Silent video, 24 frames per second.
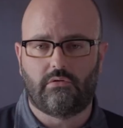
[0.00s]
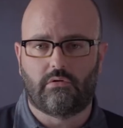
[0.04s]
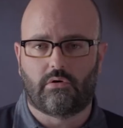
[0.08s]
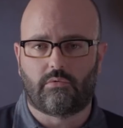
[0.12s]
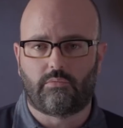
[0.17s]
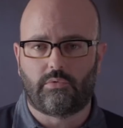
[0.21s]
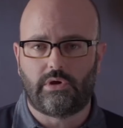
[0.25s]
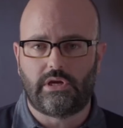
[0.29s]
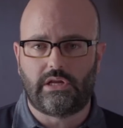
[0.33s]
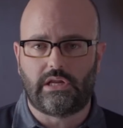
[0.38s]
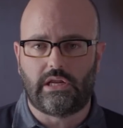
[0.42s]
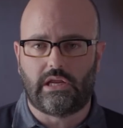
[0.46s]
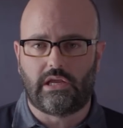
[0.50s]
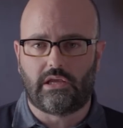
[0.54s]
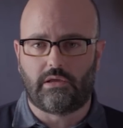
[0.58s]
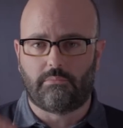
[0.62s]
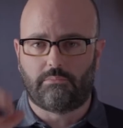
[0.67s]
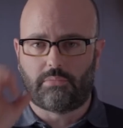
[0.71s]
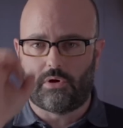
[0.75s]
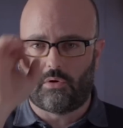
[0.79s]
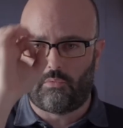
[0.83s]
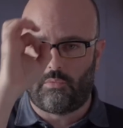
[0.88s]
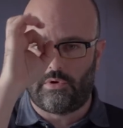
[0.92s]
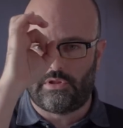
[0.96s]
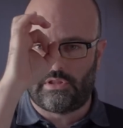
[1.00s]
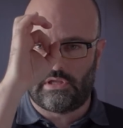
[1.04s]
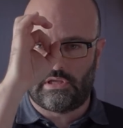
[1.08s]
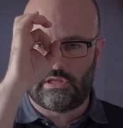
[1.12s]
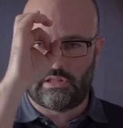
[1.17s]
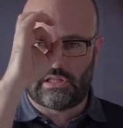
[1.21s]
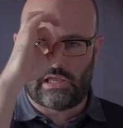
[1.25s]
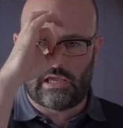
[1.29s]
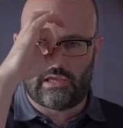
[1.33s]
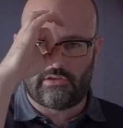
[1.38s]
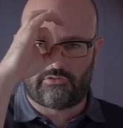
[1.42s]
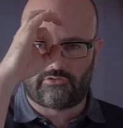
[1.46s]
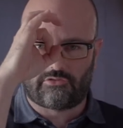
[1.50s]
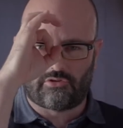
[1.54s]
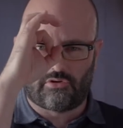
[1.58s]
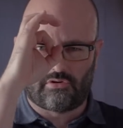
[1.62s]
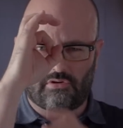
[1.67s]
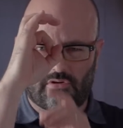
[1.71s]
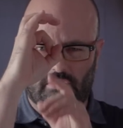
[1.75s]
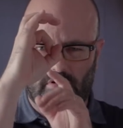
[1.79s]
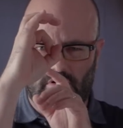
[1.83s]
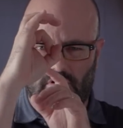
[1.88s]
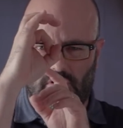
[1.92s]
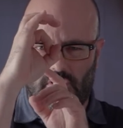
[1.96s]
you a reading, but within a
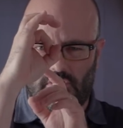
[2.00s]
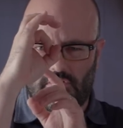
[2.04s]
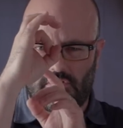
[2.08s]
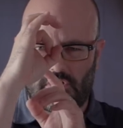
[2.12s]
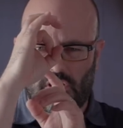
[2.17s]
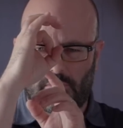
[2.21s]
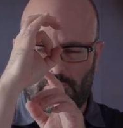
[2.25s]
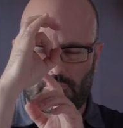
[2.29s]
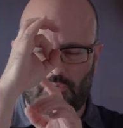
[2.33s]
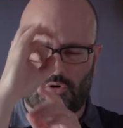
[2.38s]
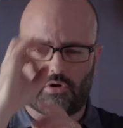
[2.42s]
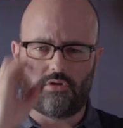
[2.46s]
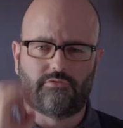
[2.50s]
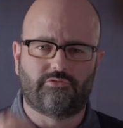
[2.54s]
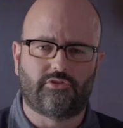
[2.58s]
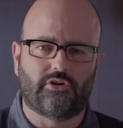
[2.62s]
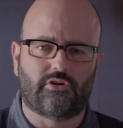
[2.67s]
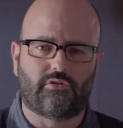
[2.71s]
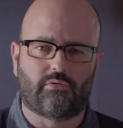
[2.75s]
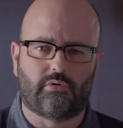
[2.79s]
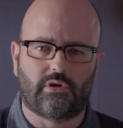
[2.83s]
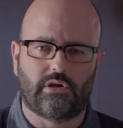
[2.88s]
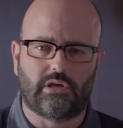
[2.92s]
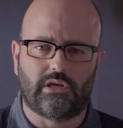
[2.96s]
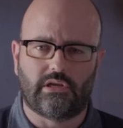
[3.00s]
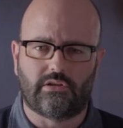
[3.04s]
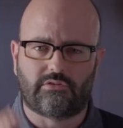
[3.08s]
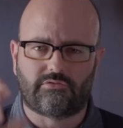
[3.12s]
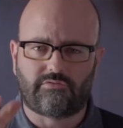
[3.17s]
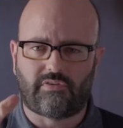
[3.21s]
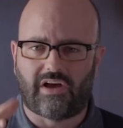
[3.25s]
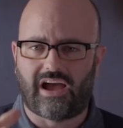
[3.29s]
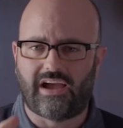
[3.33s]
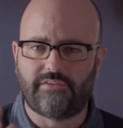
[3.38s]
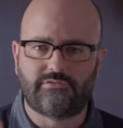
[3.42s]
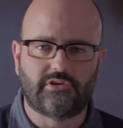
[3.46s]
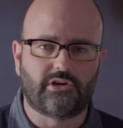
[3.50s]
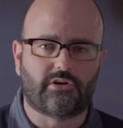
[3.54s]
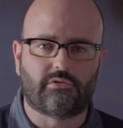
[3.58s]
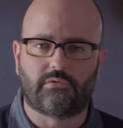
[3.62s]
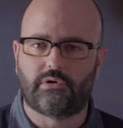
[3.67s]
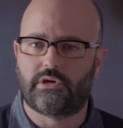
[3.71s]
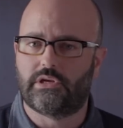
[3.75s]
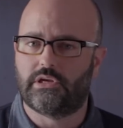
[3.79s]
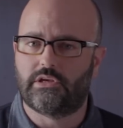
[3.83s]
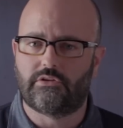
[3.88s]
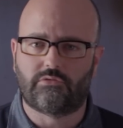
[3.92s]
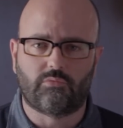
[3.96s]
certain number of degrees, 5
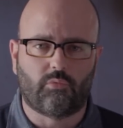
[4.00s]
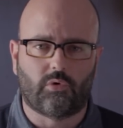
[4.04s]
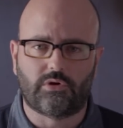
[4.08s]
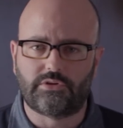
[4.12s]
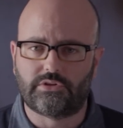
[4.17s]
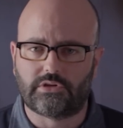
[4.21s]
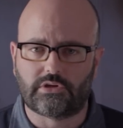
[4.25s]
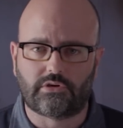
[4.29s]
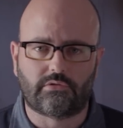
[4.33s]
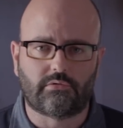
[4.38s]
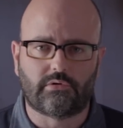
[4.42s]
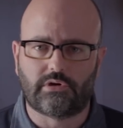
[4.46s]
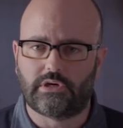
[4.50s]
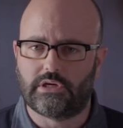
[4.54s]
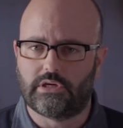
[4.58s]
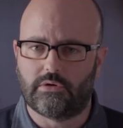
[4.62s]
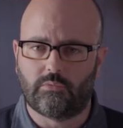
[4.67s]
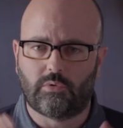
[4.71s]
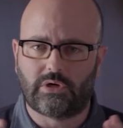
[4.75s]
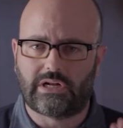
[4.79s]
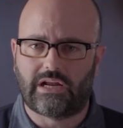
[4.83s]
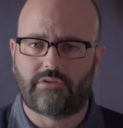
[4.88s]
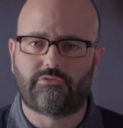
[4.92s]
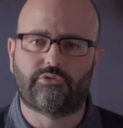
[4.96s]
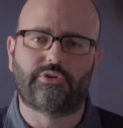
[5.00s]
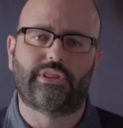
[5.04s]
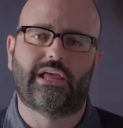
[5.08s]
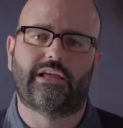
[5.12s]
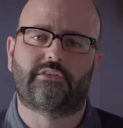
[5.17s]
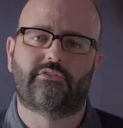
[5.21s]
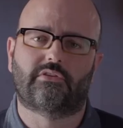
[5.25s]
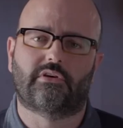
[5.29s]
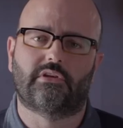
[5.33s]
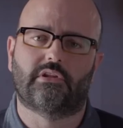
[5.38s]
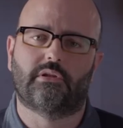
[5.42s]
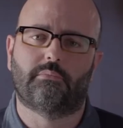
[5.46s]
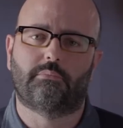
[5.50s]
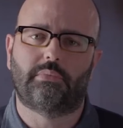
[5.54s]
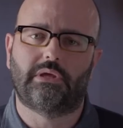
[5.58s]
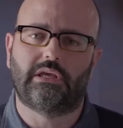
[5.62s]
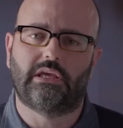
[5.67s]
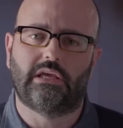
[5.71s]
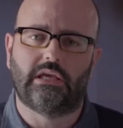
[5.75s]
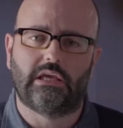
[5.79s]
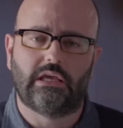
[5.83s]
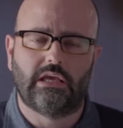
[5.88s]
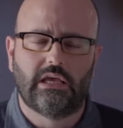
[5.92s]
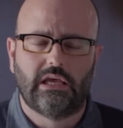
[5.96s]
degrees, 1 degree, whatever that's going to
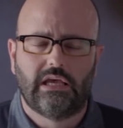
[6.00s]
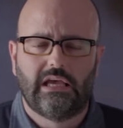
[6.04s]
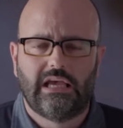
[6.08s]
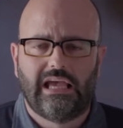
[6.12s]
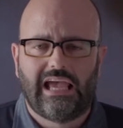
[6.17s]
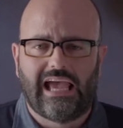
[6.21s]
be.